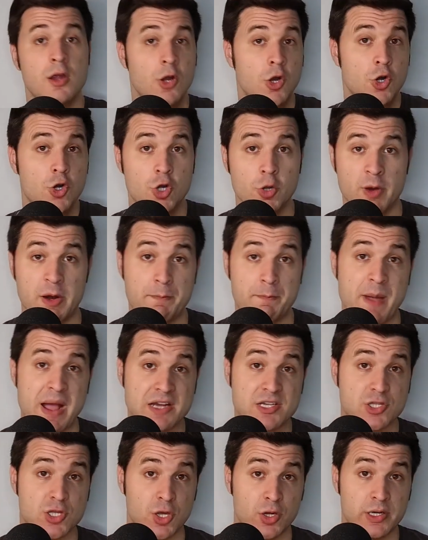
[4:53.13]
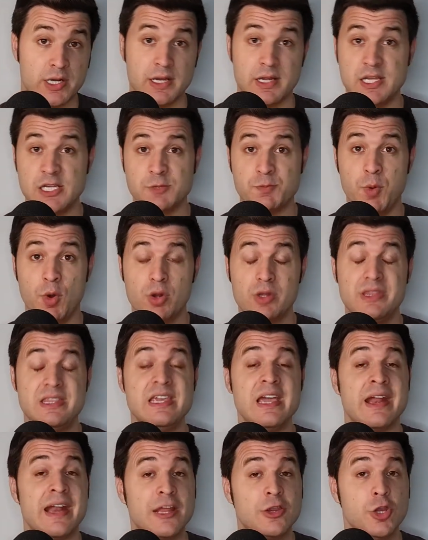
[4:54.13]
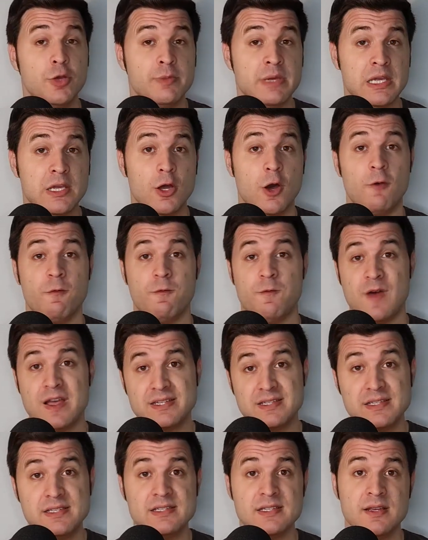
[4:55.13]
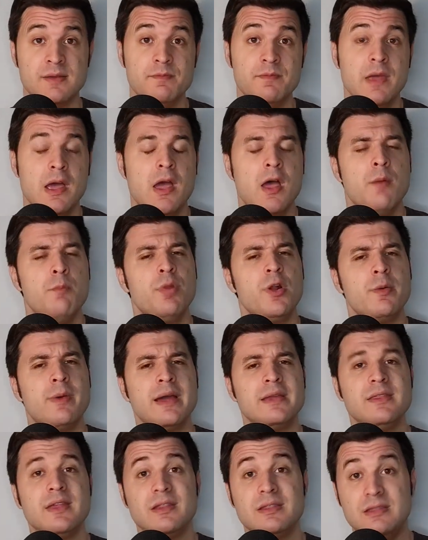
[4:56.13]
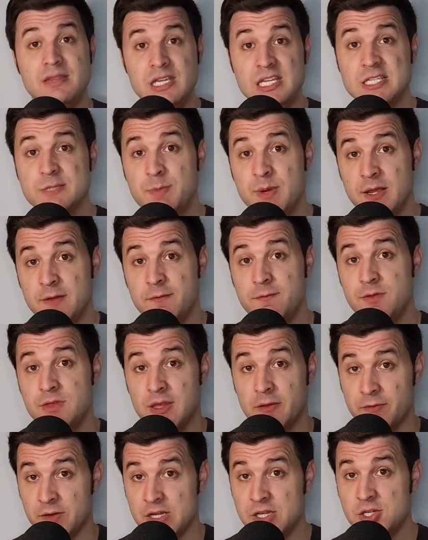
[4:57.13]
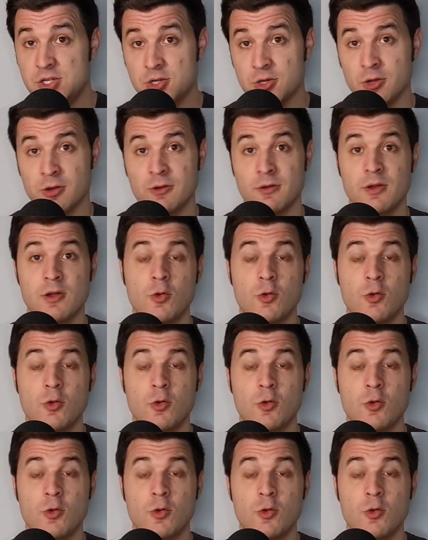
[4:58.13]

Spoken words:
Robert Paxton, in his book The Anatomy of Fascism, provided this brief definition.